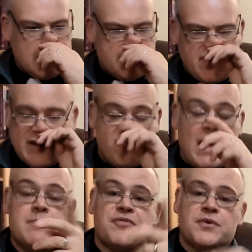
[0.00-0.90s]
very
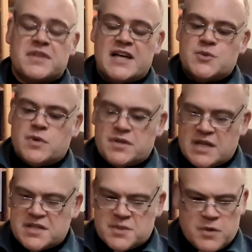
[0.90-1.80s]
ripe fruit. That's
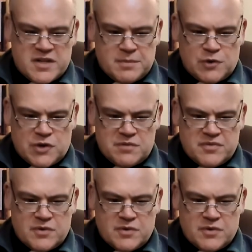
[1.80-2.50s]
the word I'm looking